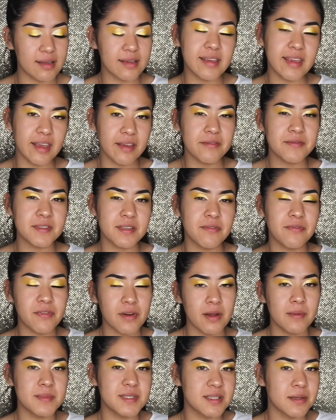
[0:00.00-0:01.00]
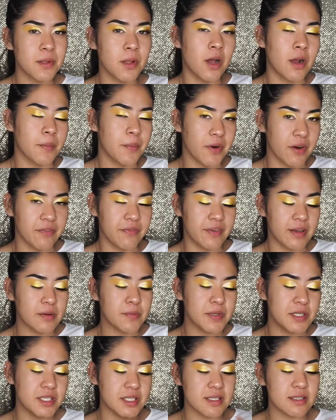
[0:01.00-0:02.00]
gifts from Salon
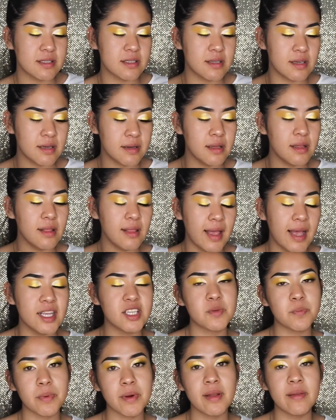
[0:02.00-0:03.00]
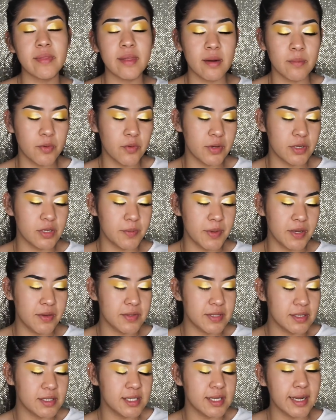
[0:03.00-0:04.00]
Perfect, which is the lash brand that I'm going to be
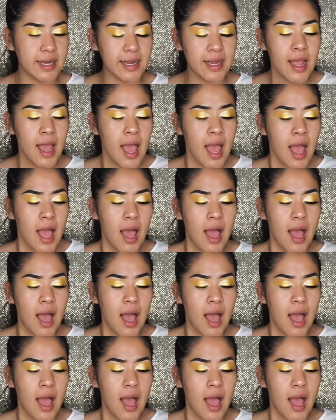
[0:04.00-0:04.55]
using today.